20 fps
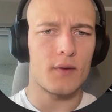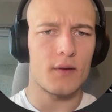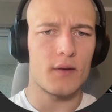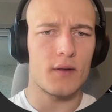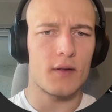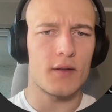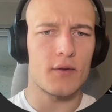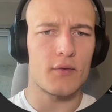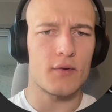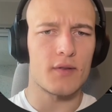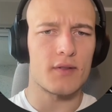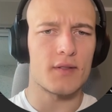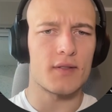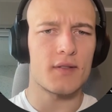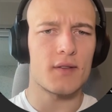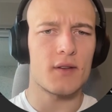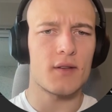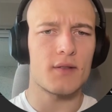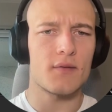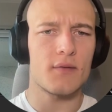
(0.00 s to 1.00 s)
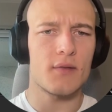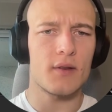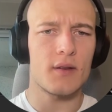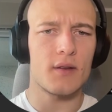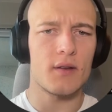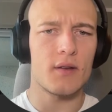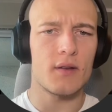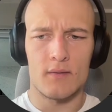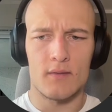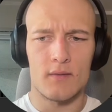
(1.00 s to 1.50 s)
Increase the size of it
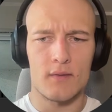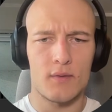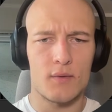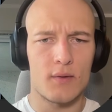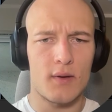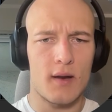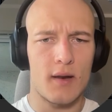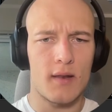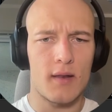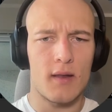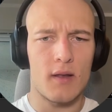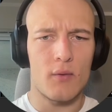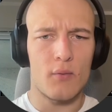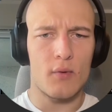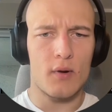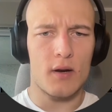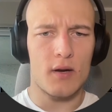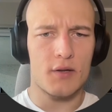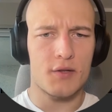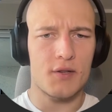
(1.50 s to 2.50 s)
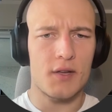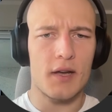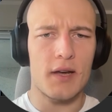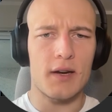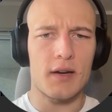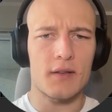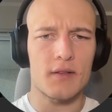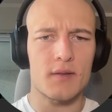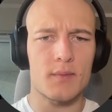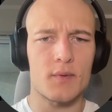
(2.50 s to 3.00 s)
so that now we're actually
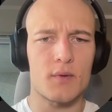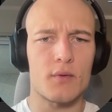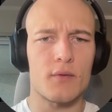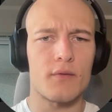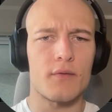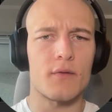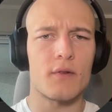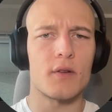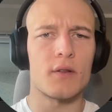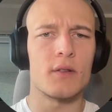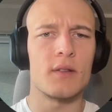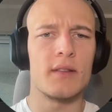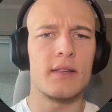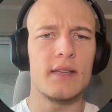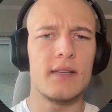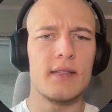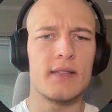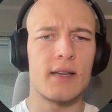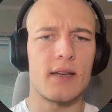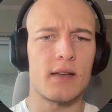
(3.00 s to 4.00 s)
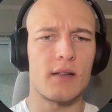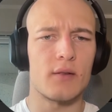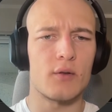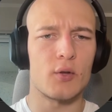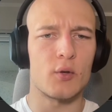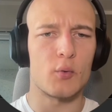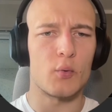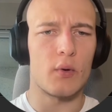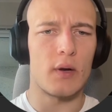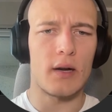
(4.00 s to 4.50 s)
adding some sort of detail
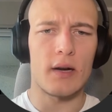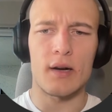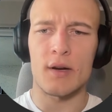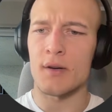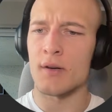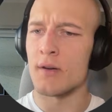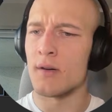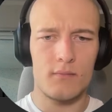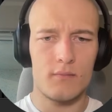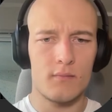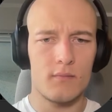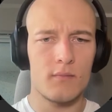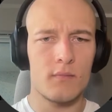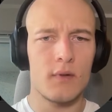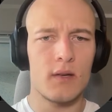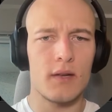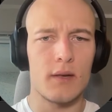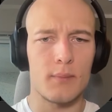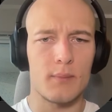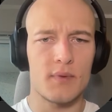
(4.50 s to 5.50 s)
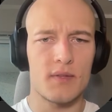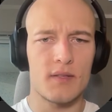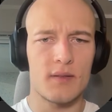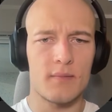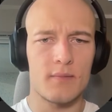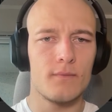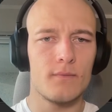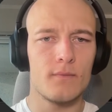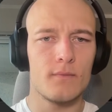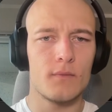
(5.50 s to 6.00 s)
to our lips.
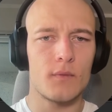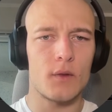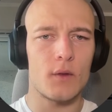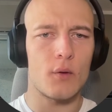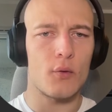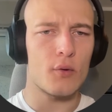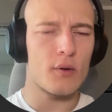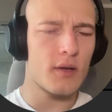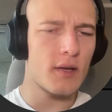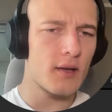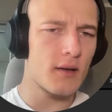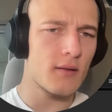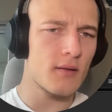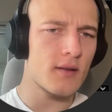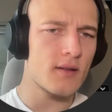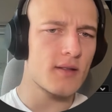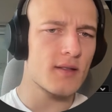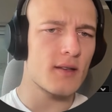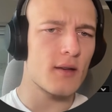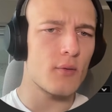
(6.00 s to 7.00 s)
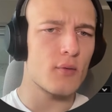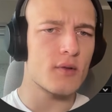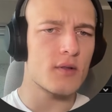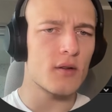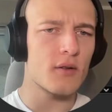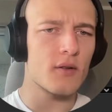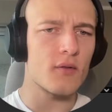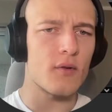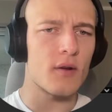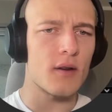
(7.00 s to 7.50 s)
Okay, this is how it's
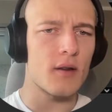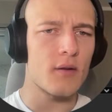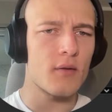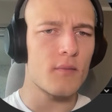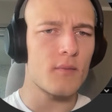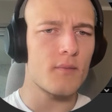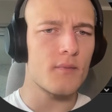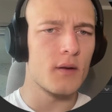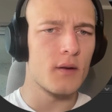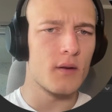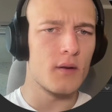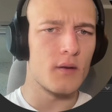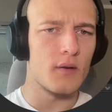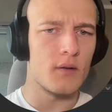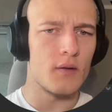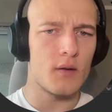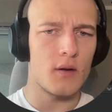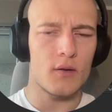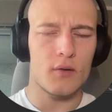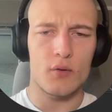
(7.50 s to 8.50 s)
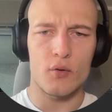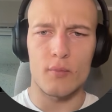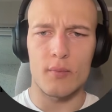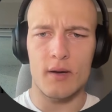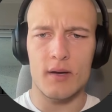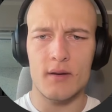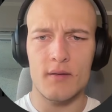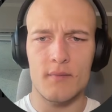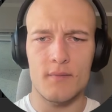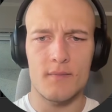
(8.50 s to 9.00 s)
looking right now. Not too
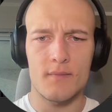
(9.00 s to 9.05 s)
bad.